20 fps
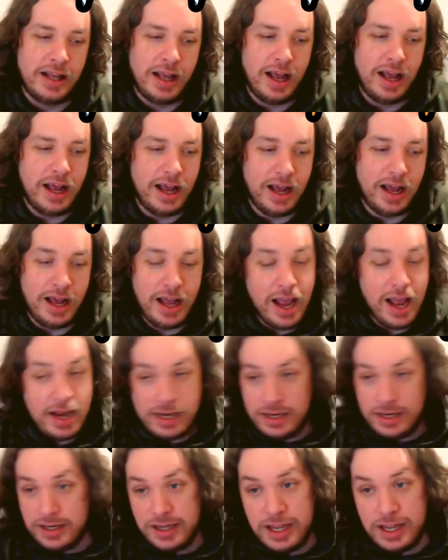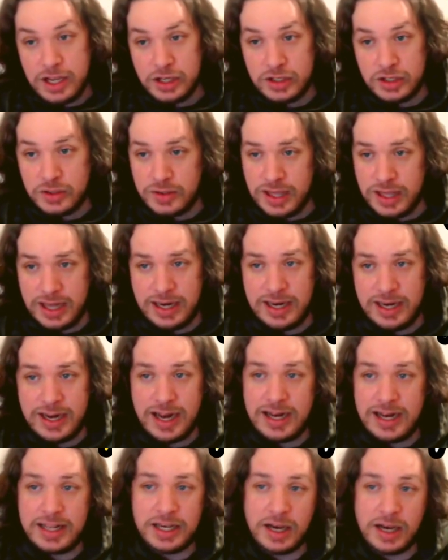Uh, and he could do that in
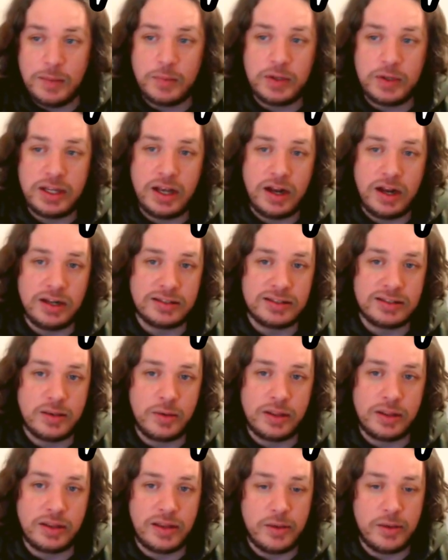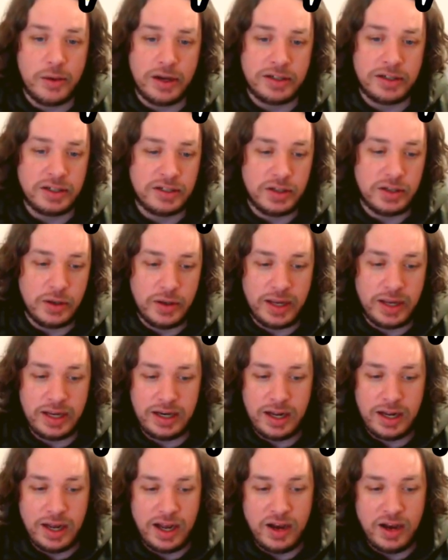any company, honestly, whether he wanted to do it
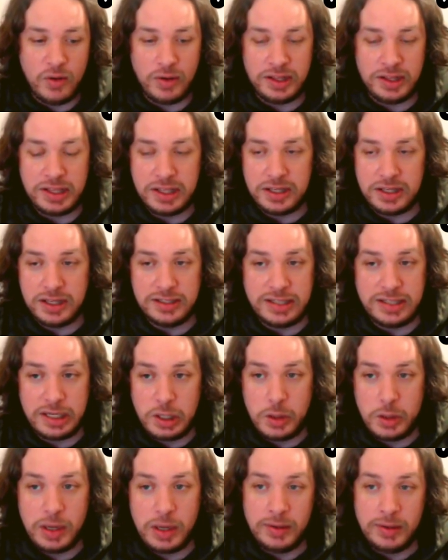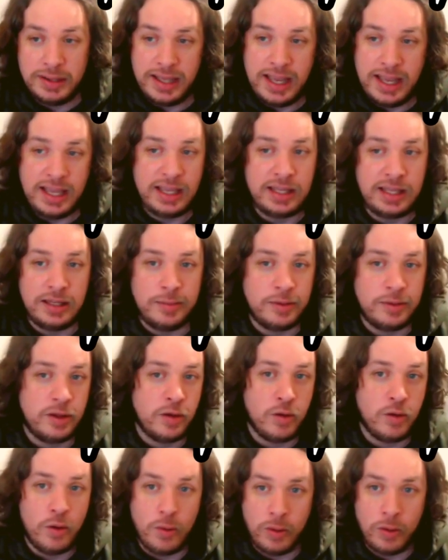uh, with continuing with AEW
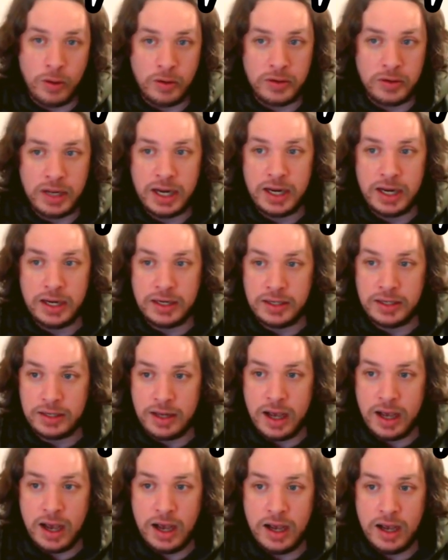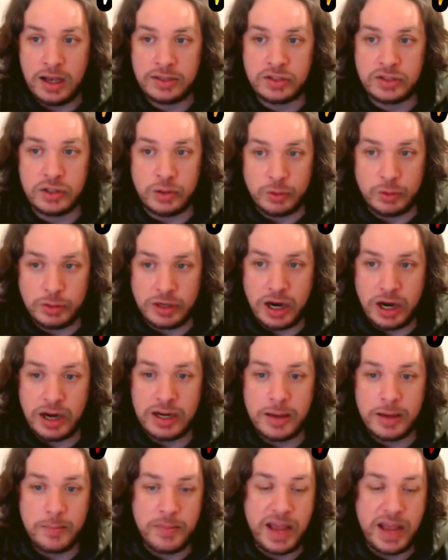or in uh, a certain regard
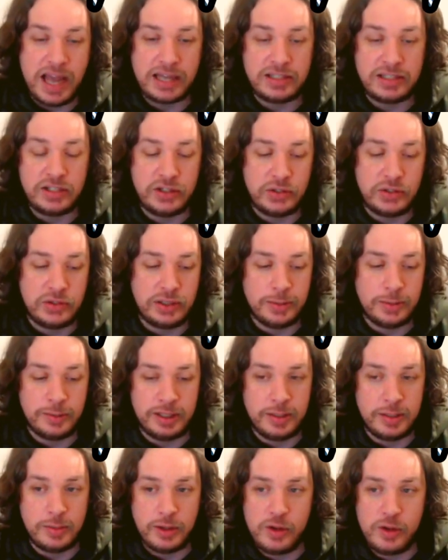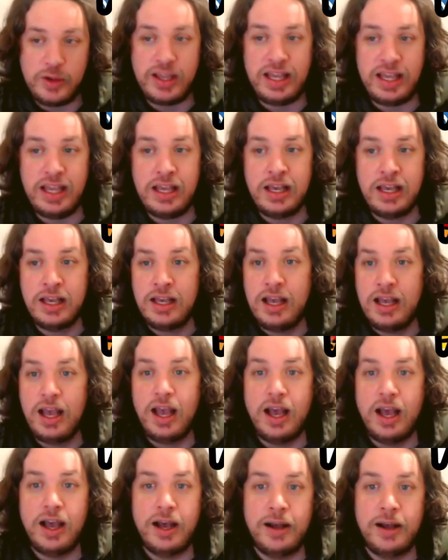come back to WWE.
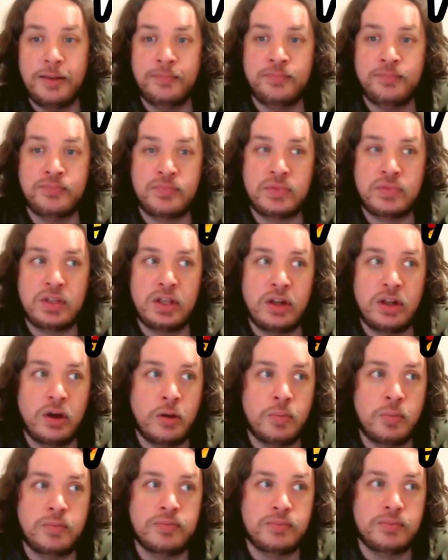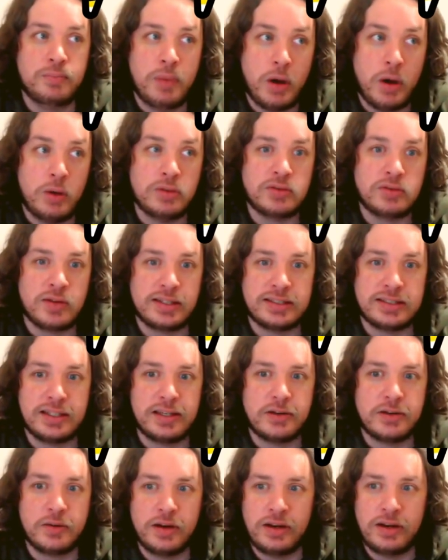Um, you know, post wrestling
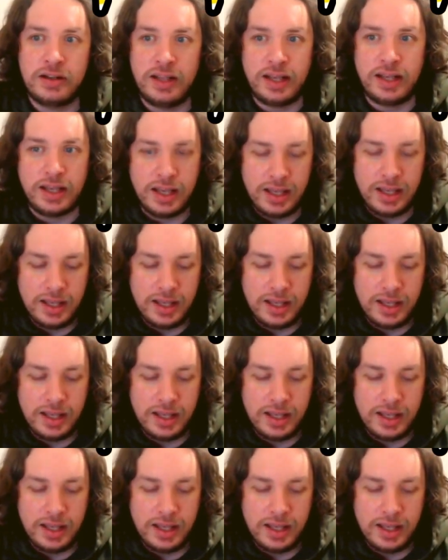career, like